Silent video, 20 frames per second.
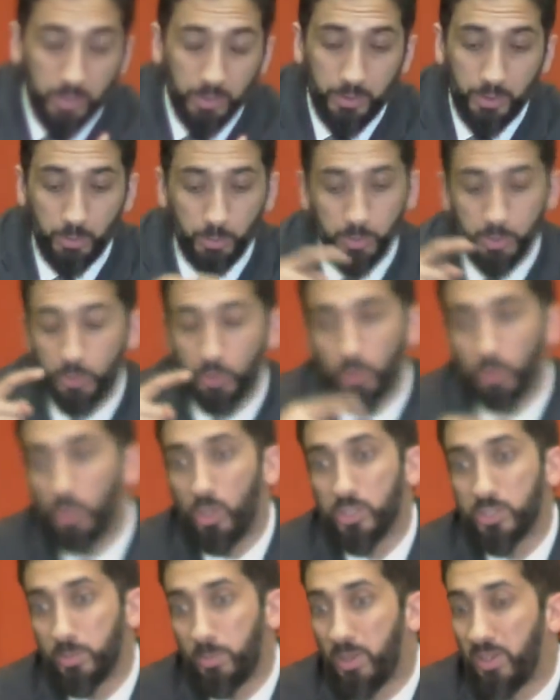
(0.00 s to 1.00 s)
There were no
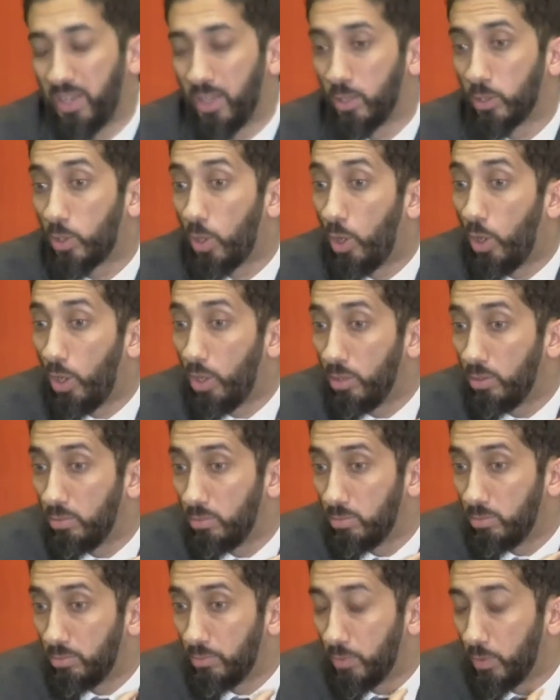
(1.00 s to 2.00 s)
laws about alcohol.
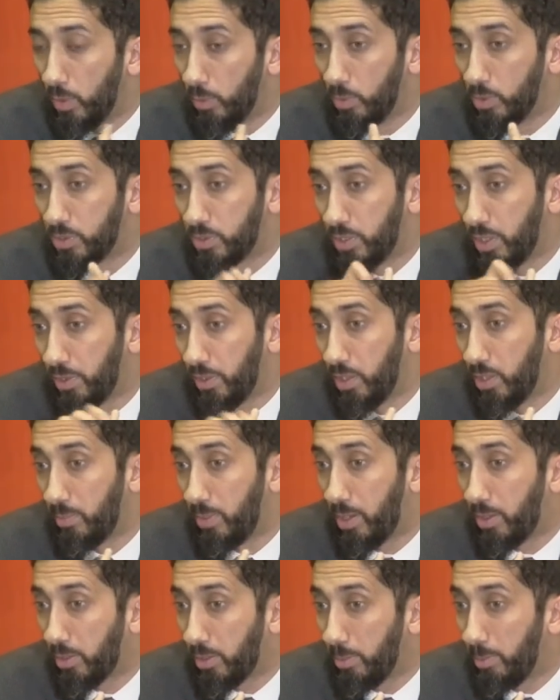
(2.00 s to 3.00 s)
There was nothing
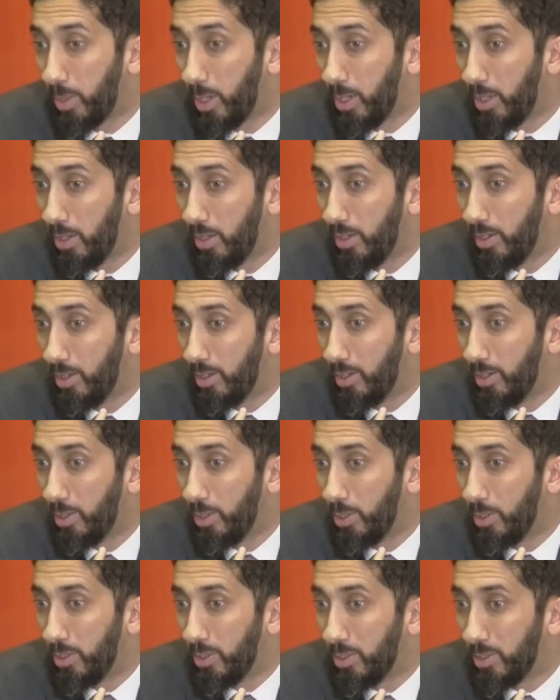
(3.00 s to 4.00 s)
about riba.
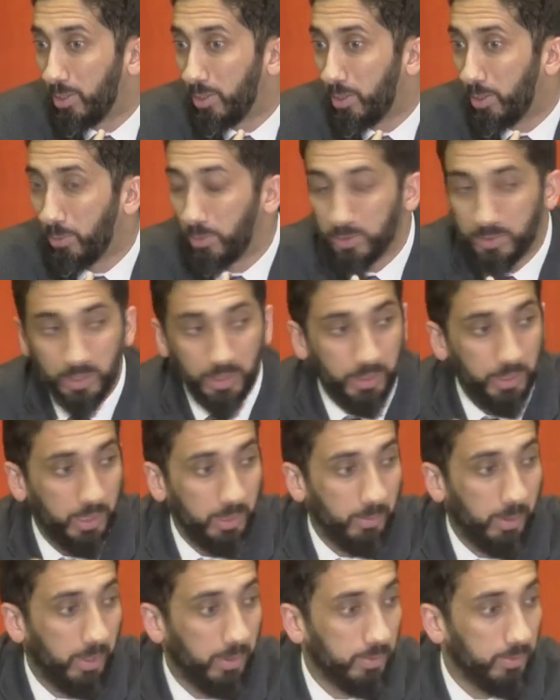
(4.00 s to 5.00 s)
There was nothing
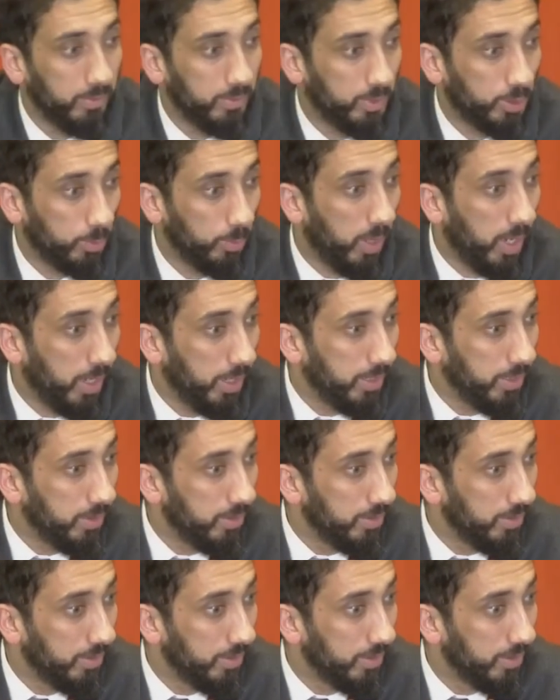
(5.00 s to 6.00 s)
about
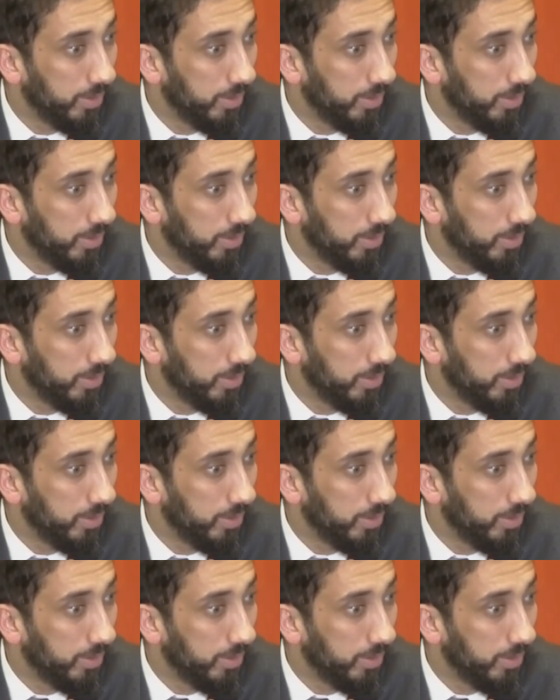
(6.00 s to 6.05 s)
swine.